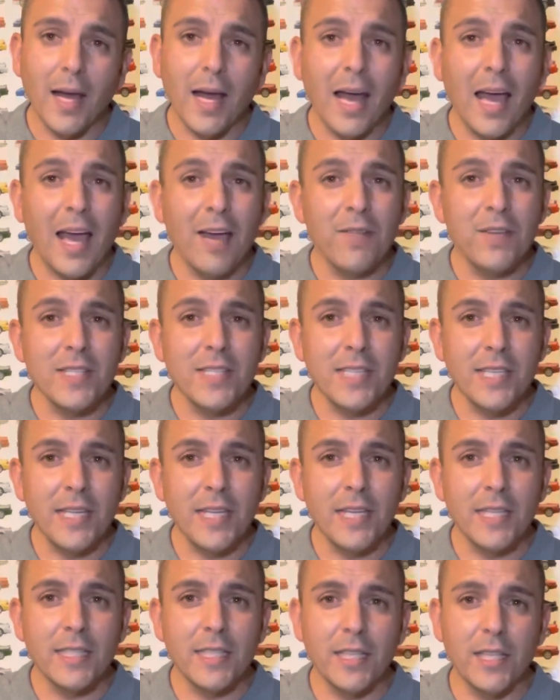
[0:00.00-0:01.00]
haven't seen
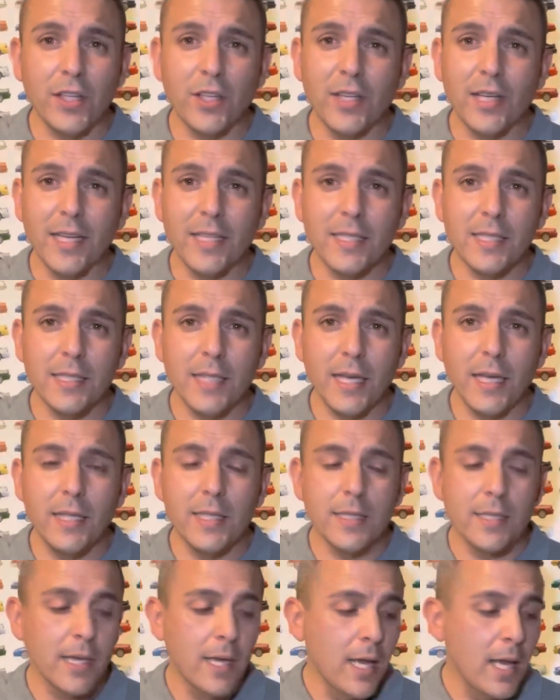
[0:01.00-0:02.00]
it in the United
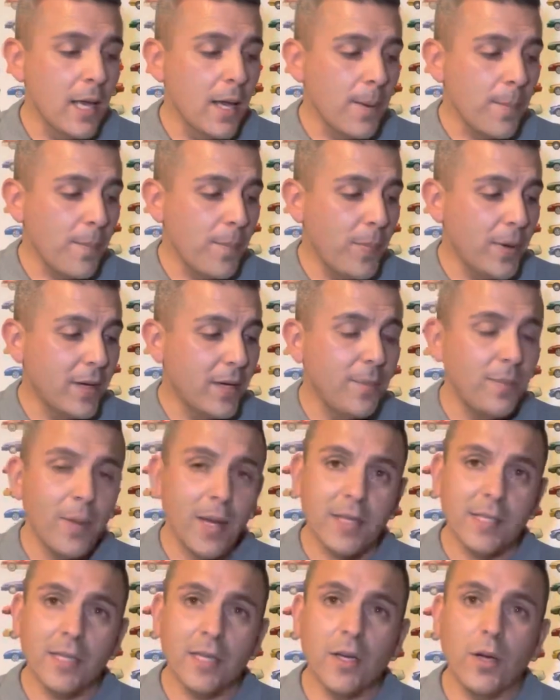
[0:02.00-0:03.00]
States, but in
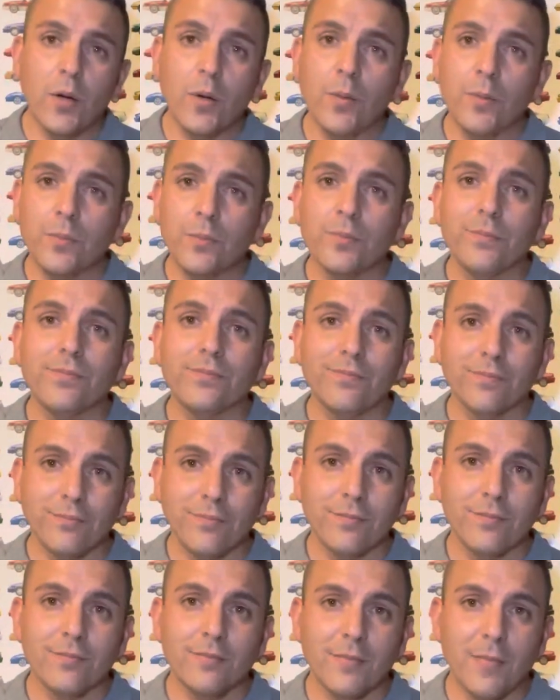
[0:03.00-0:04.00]
Mexico,
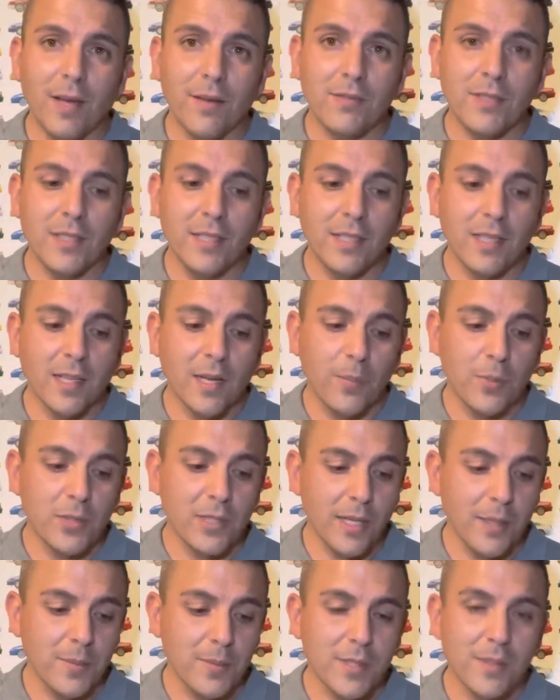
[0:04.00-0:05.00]
I've seen it a couple
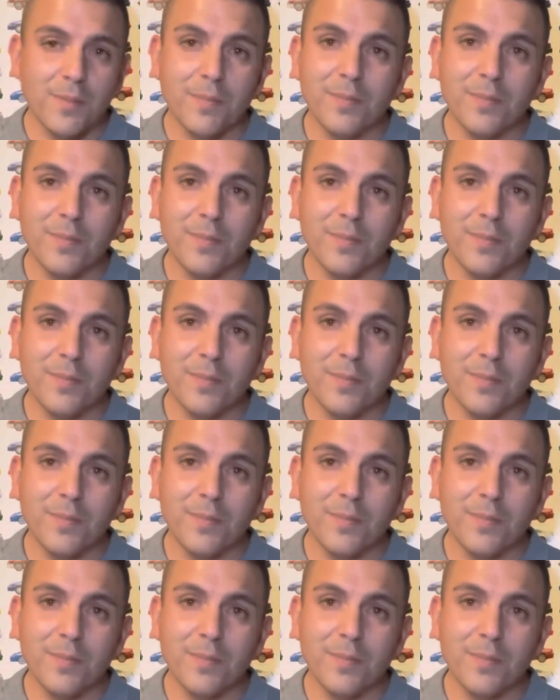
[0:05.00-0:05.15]
times.